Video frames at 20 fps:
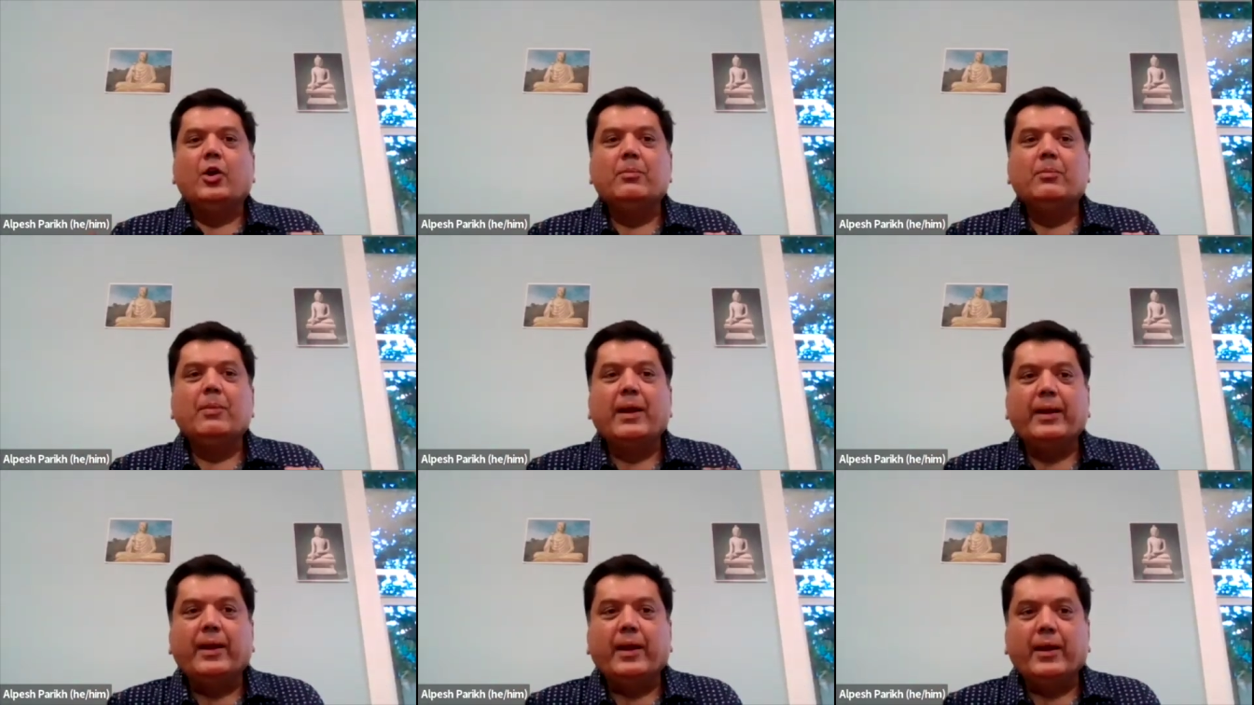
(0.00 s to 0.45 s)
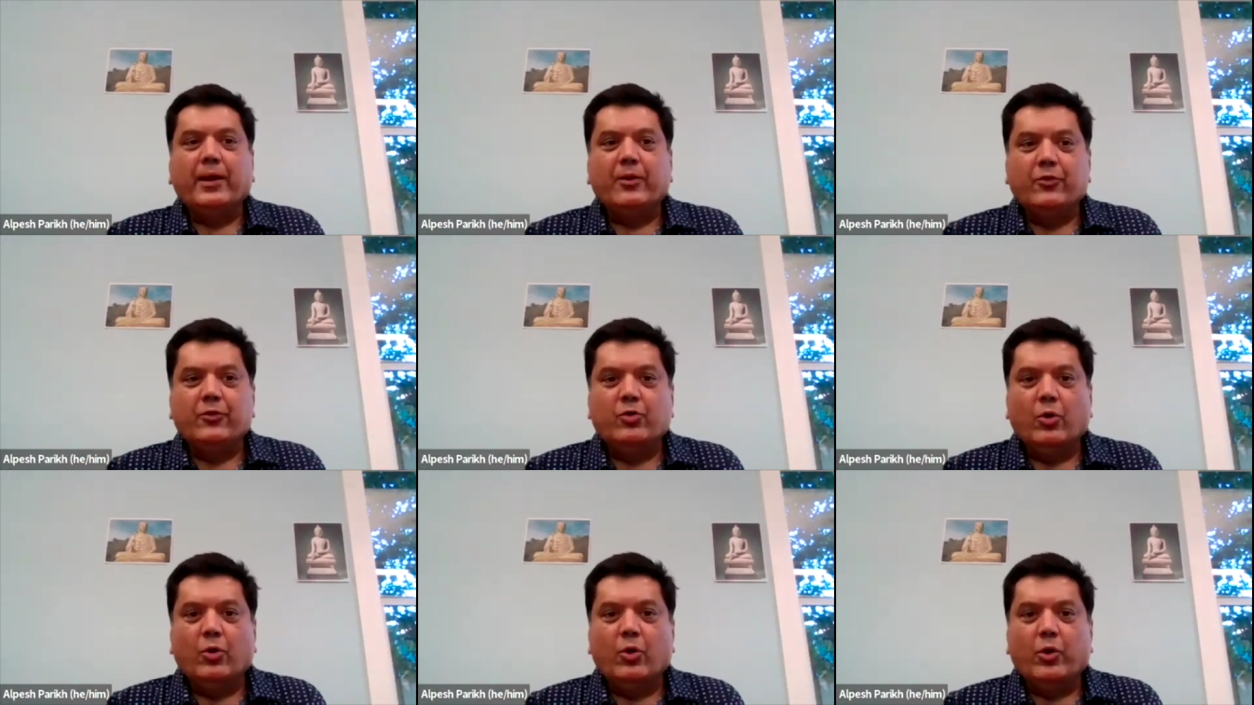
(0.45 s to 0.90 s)
you might
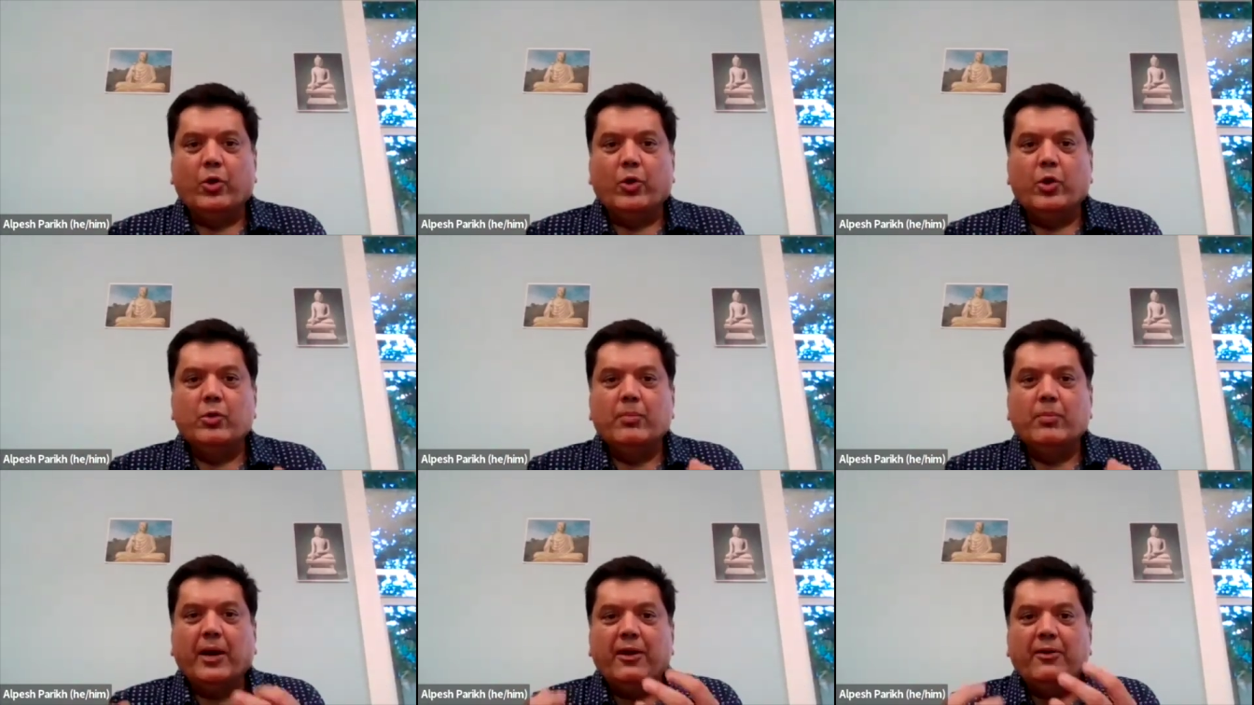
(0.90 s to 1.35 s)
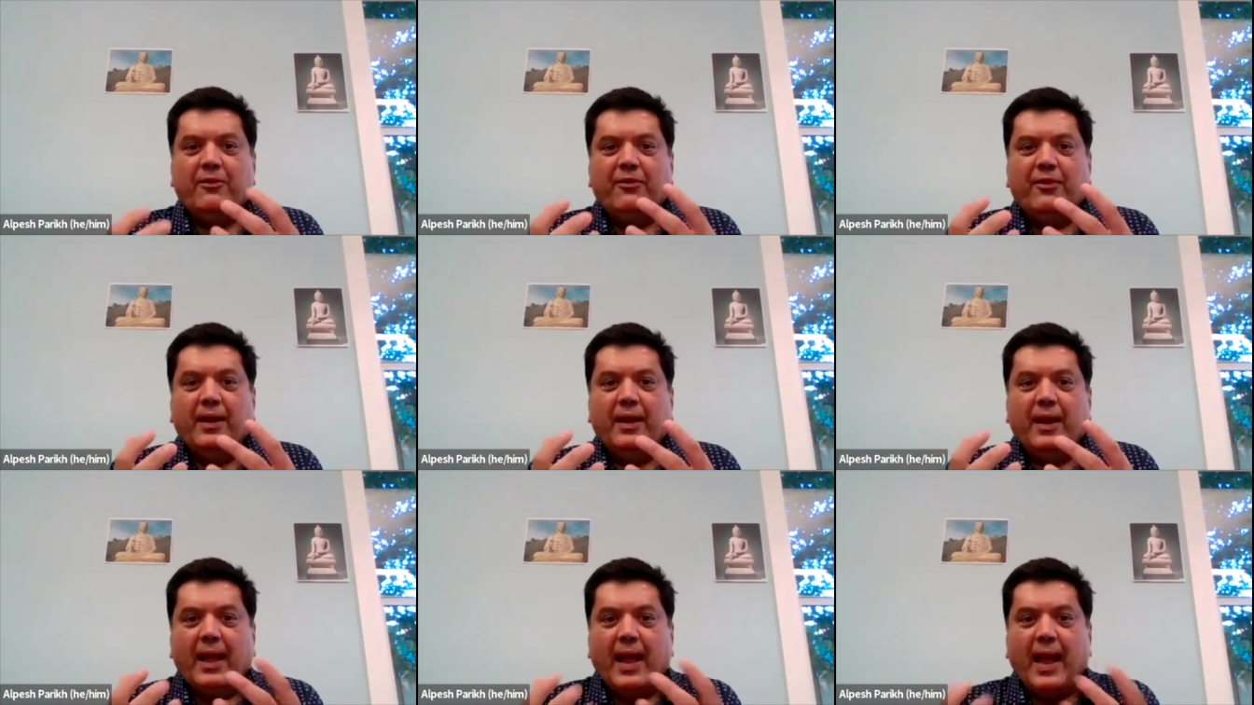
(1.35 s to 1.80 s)
get a jolt, you might
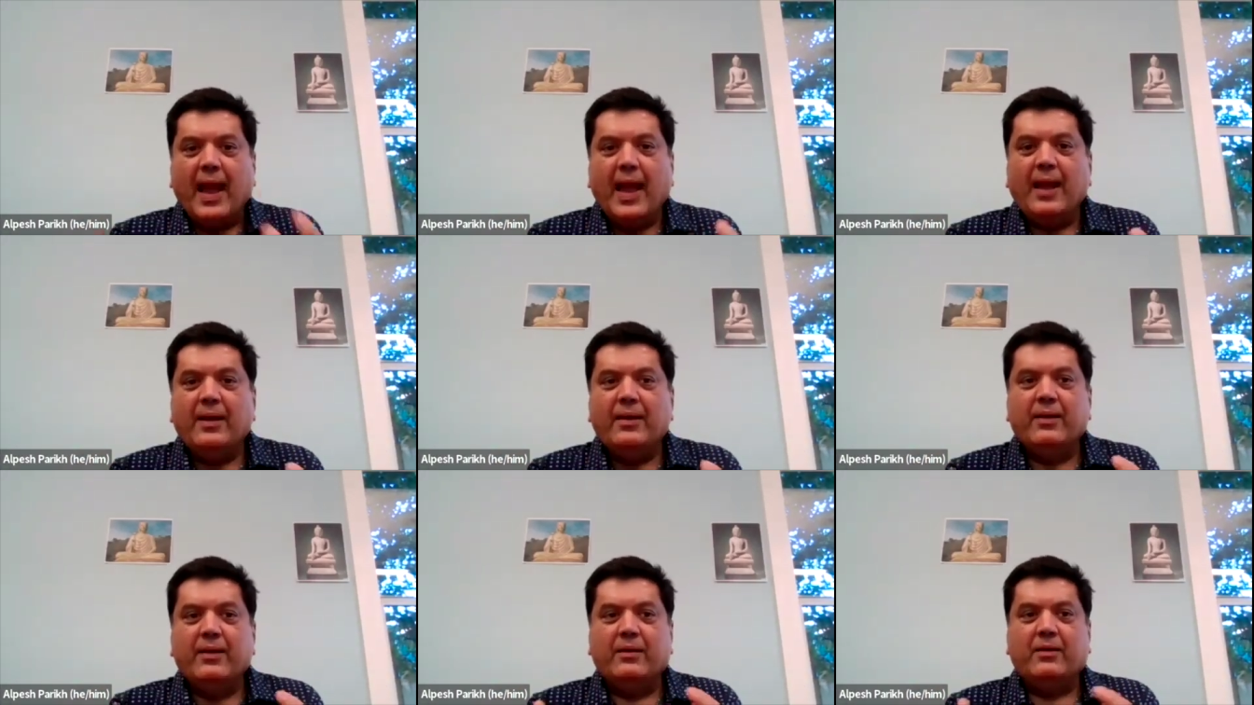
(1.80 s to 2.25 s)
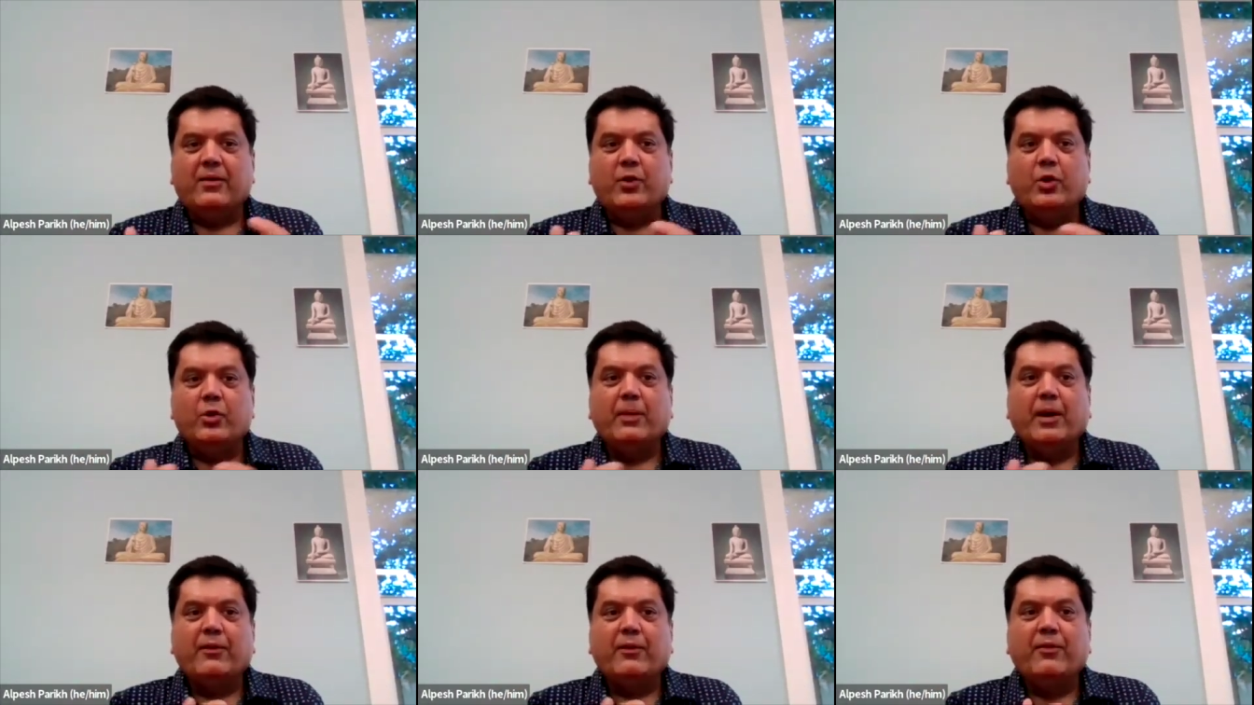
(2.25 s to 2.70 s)
feel
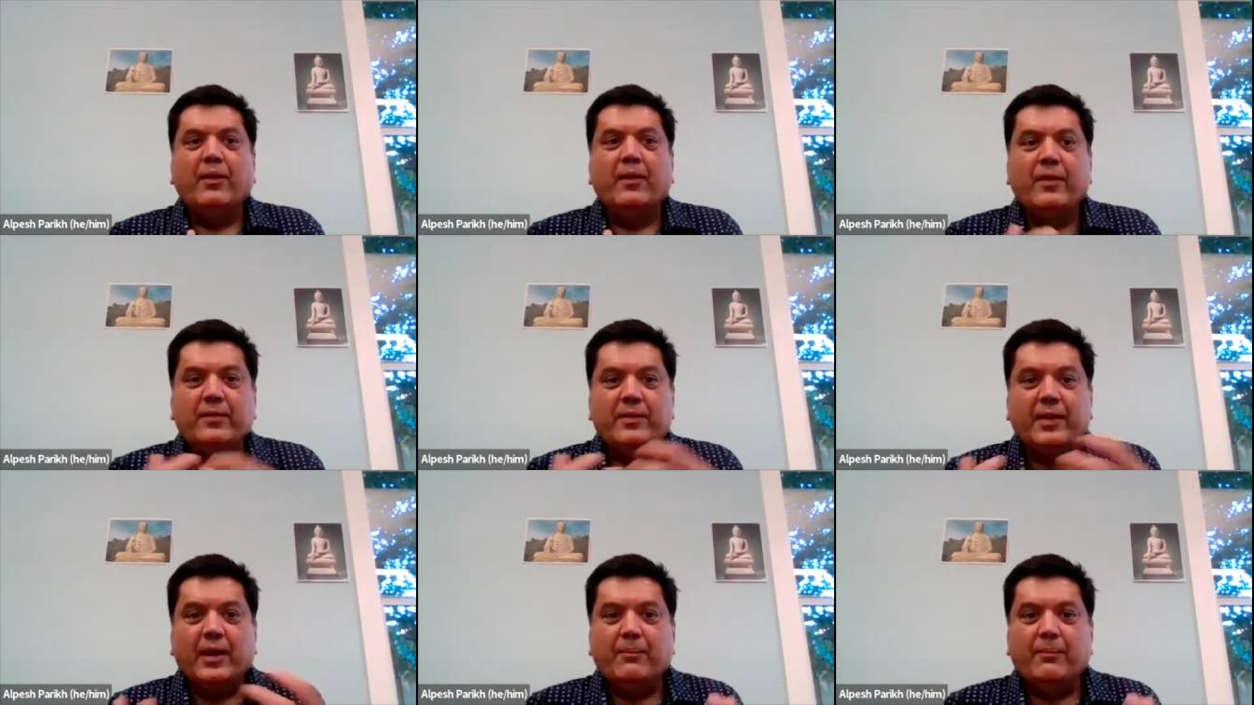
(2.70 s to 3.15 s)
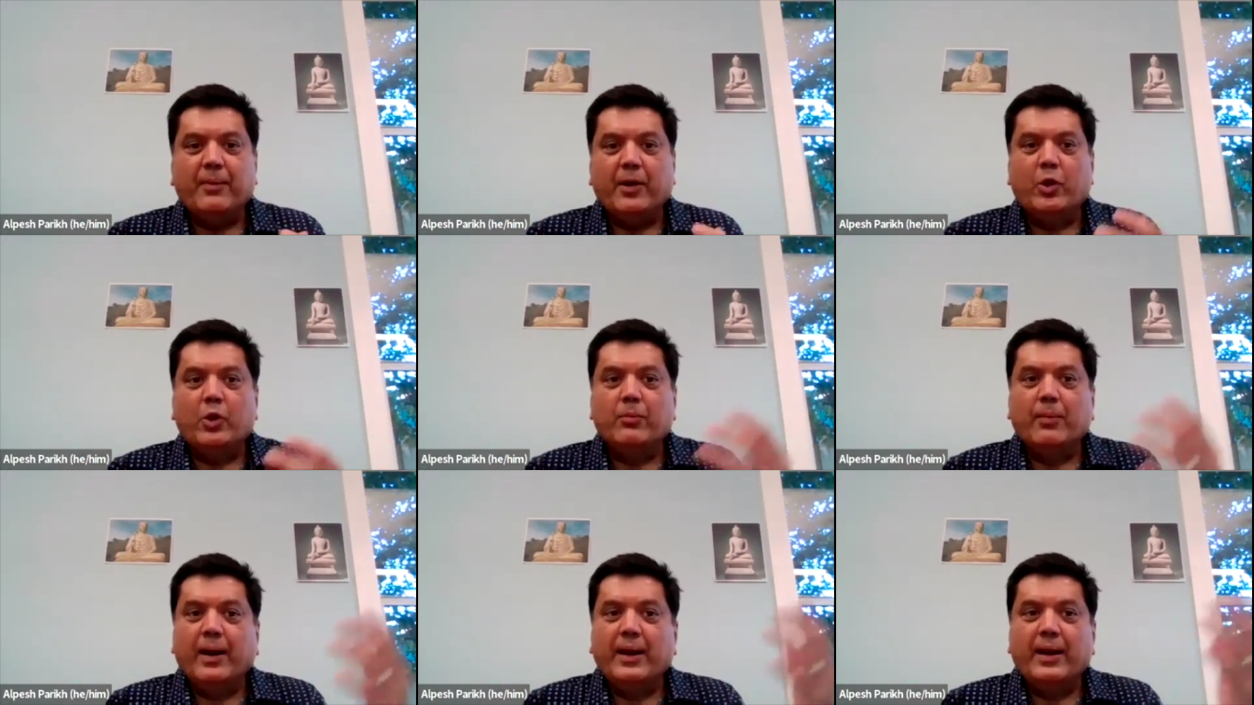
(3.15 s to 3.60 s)
anger, you might feel
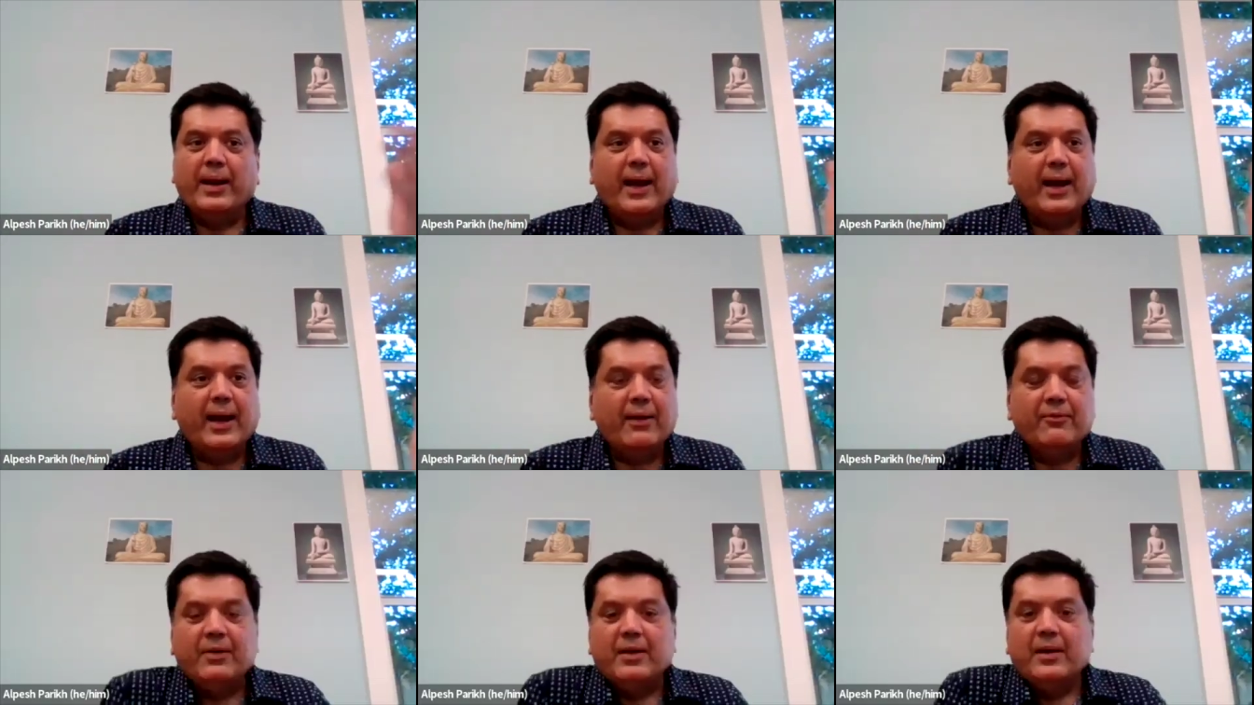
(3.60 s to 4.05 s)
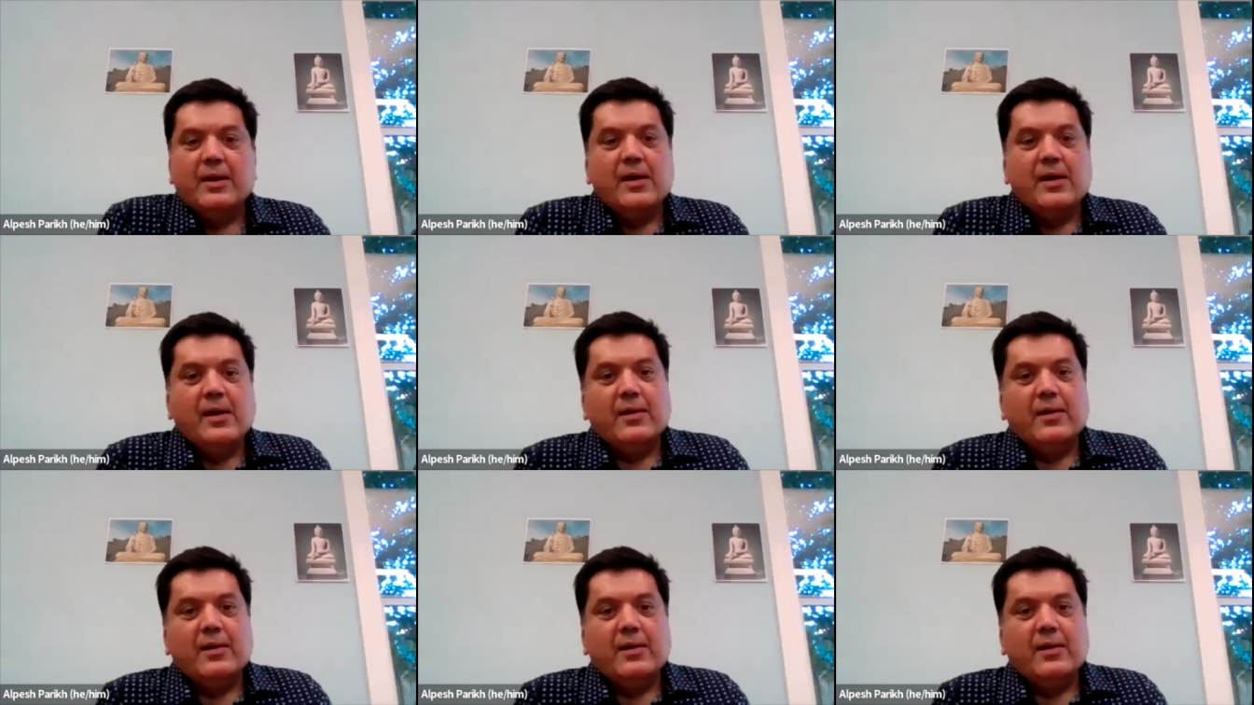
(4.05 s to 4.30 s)
resentment, you might have